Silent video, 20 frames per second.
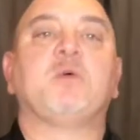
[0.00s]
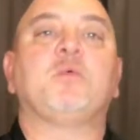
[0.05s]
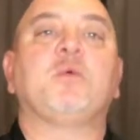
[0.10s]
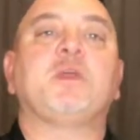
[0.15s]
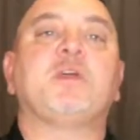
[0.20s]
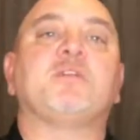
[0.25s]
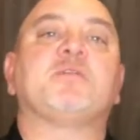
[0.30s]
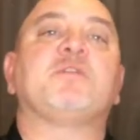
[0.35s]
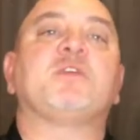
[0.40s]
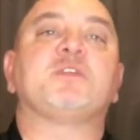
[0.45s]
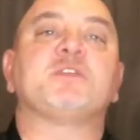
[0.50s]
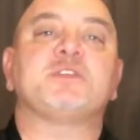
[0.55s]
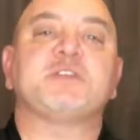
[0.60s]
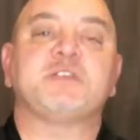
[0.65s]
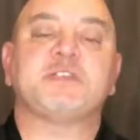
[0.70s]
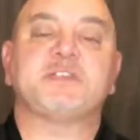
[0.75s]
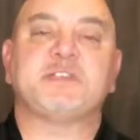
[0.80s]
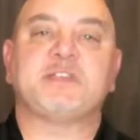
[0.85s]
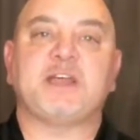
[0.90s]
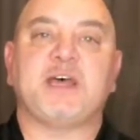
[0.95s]
We have
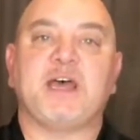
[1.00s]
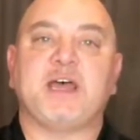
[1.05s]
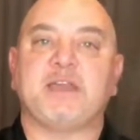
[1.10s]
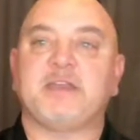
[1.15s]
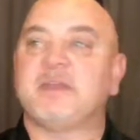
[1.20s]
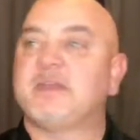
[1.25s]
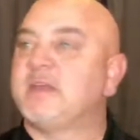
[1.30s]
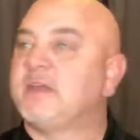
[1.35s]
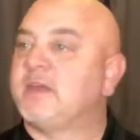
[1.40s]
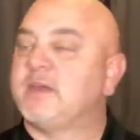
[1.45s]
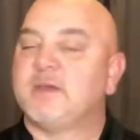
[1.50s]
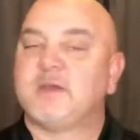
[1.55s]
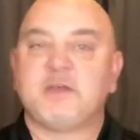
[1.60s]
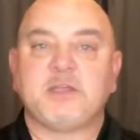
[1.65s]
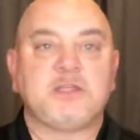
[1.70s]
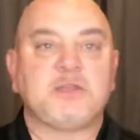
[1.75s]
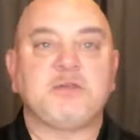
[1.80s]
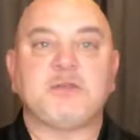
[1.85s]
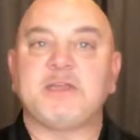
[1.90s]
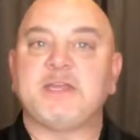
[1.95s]
versions that
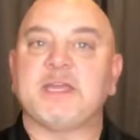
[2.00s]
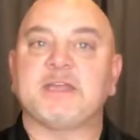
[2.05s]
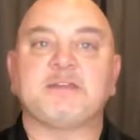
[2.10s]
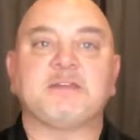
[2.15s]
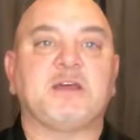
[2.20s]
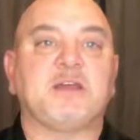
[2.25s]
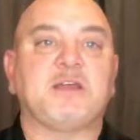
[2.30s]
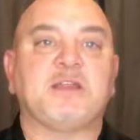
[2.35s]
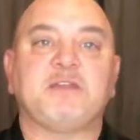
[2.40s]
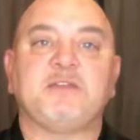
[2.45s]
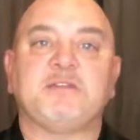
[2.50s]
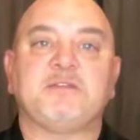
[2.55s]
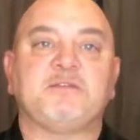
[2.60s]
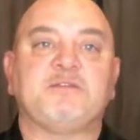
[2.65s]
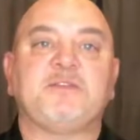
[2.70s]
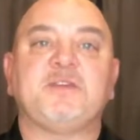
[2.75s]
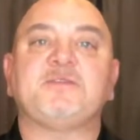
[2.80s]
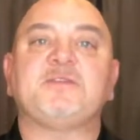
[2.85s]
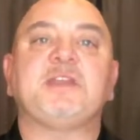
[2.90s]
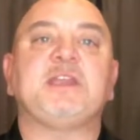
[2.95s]
you can get done in
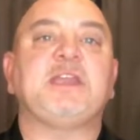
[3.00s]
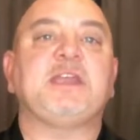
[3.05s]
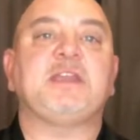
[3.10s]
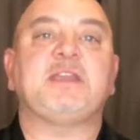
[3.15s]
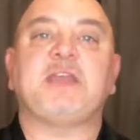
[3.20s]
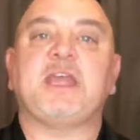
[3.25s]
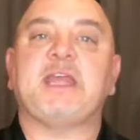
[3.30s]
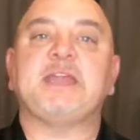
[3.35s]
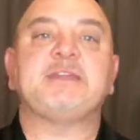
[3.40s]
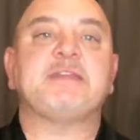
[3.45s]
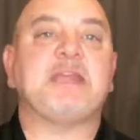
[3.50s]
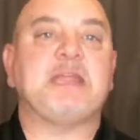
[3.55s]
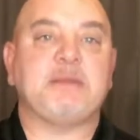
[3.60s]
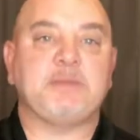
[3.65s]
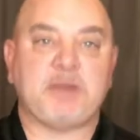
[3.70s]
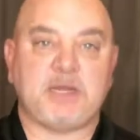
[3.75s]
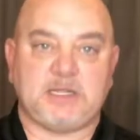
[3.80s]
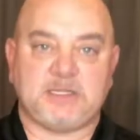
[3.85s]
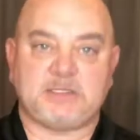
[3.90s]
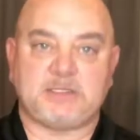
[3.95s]
15, 18
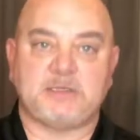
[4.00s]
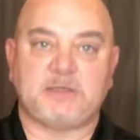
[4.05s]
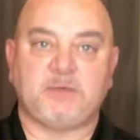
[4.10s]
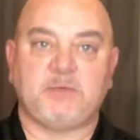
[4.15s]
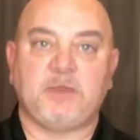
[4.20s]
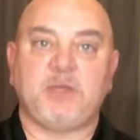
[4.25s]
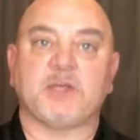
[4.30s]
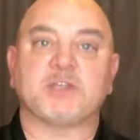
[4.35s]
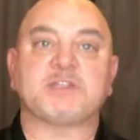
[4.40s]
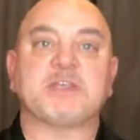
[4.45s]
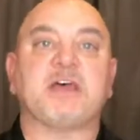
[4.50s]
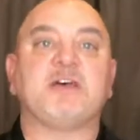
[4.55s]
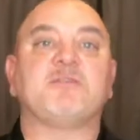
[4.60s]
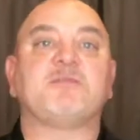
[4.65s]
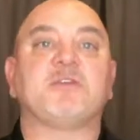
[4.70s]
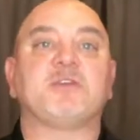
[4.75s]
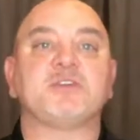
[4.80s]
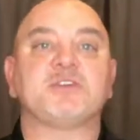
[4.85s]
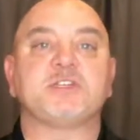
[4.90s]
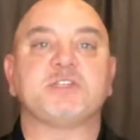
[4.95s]
minutes. We also have
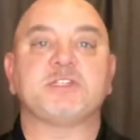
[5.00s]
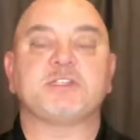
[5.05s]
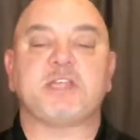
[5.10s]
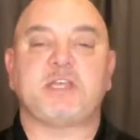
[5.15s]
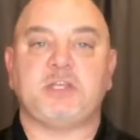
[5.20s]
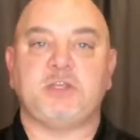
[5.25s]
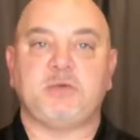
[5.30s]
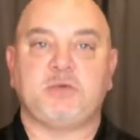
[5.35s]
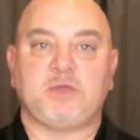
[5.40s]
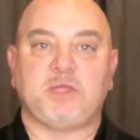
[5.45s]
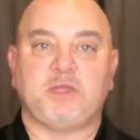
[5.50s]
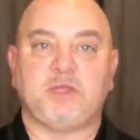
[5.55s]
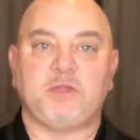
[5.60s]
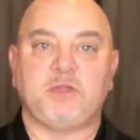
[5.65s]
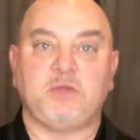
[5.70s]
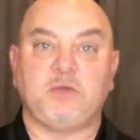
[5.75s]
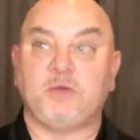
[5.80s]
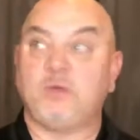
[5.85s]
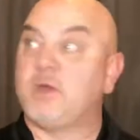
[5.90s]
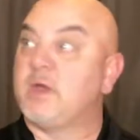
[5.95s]
versions that you can
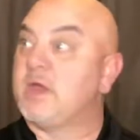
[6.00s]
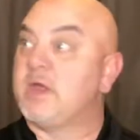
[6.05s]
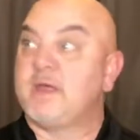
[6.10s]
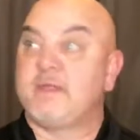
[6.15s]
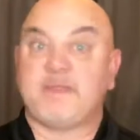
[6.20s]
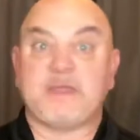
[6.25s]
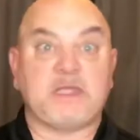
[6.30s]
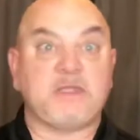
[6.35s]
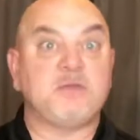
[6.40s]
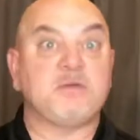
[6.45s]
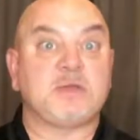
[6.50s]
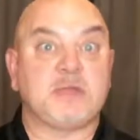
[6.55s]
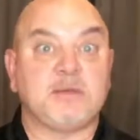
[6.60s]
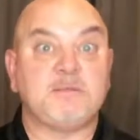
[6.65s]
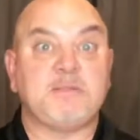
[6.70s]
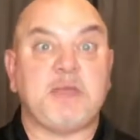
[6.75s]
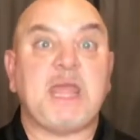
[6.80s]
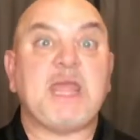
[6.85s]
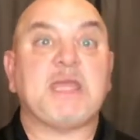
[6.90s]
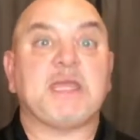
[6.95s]
do that you
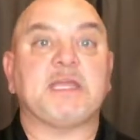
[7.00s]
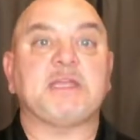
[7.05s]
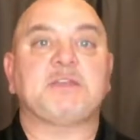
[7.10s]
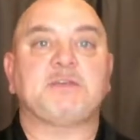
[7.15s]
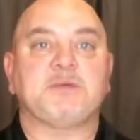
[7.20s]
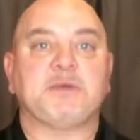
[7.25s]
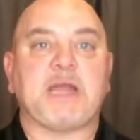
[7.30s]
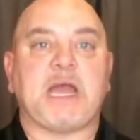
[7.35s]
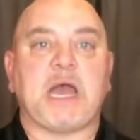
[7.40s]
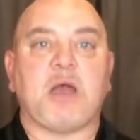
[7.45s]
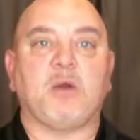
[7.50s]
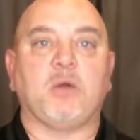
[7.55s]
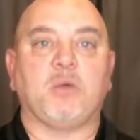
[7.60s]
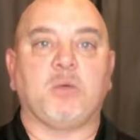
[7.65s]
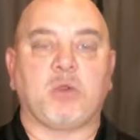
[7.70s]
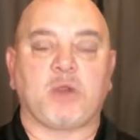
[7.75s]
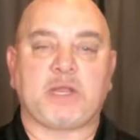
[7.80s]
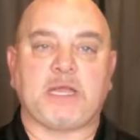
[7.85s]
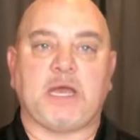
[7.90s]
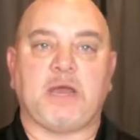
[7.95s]
can make into an hour
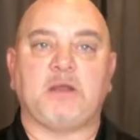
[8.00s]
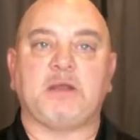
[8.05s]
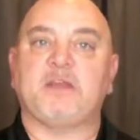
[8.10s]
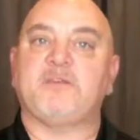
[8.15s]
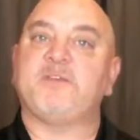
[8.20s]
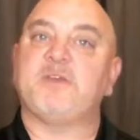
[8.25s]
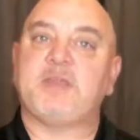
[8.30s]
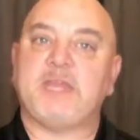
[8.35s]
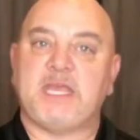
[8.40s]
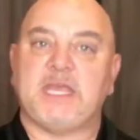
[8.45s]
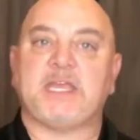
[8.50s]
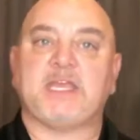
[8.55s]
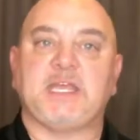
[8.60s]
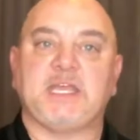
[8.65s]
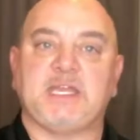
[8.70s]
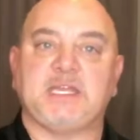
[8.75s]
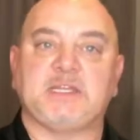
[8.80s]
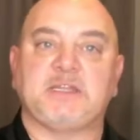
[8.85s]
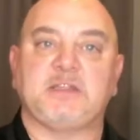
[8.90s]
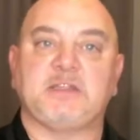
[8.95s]
workout if you can't
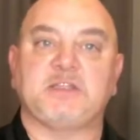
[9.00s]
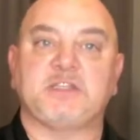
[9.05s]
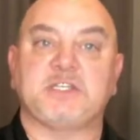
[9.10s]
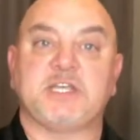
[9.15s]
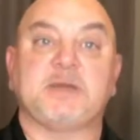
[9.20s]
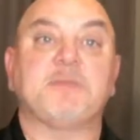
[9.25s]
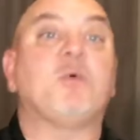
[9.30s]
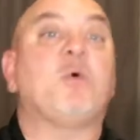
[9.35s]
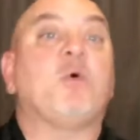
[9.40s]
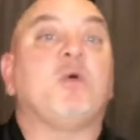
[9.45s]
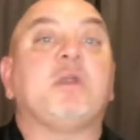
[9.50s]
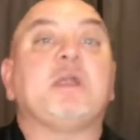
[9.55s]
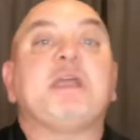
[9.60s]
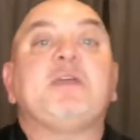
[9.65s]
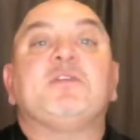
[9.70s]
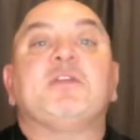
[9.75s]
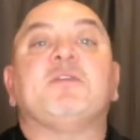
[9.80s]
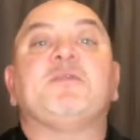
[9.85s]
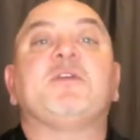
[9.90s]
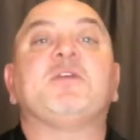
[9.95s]
get into the gym, or
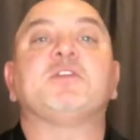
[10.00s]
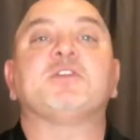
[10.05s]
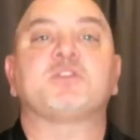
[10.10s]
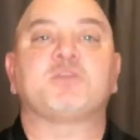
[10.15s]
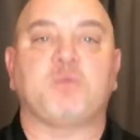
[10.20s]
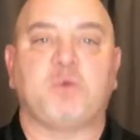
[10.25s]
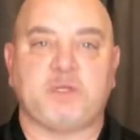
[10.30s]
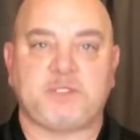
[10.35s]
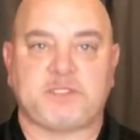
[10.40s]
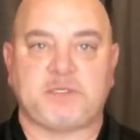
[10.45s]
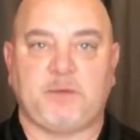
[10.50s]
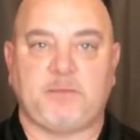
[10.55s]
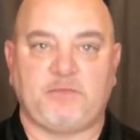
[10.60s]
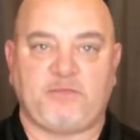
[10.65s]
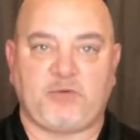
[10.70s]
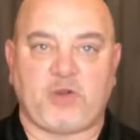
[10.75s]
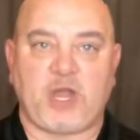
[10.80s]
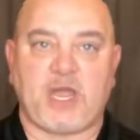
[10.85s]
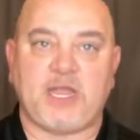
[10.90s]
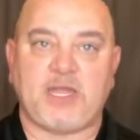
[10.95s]
even if you just want some
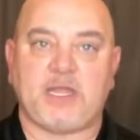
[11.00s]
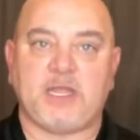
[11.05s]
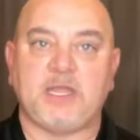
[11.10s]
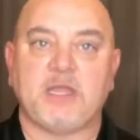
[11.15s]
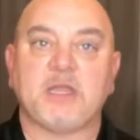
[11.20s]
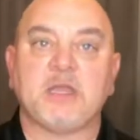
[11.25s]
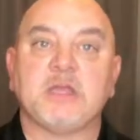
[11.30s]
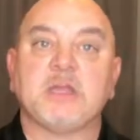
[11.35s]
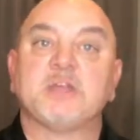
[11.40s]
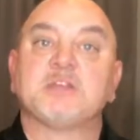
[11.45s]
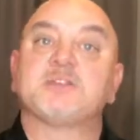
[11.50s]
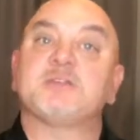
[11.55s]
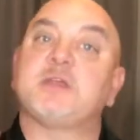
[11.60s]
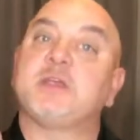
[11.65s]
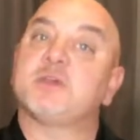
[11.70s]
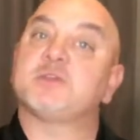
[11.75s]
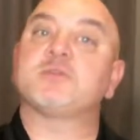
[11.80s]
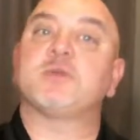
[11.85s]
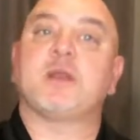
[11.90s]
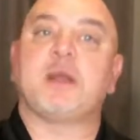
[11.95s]
variety. So
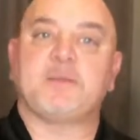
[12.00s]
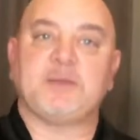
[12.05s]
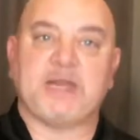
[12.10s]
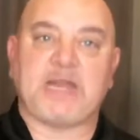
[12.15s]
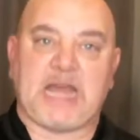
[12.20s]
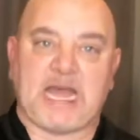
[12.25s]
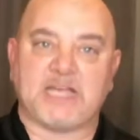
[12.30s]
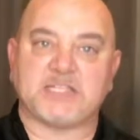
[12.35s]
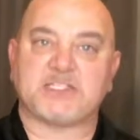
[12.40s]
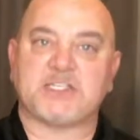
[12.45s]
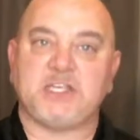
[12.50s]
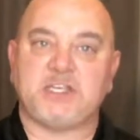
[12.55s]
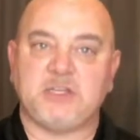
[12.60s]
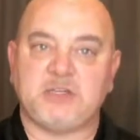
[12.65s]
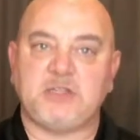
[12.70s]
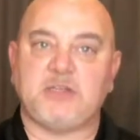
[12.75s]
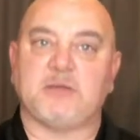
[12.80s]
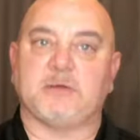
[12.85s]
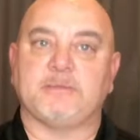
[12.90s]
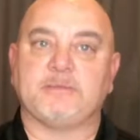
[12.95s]
here's what I'm going to ask you to
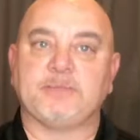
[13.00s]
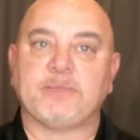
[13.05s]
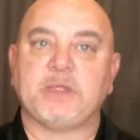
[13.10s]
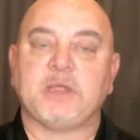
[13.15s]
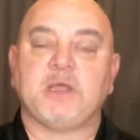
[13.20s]
do.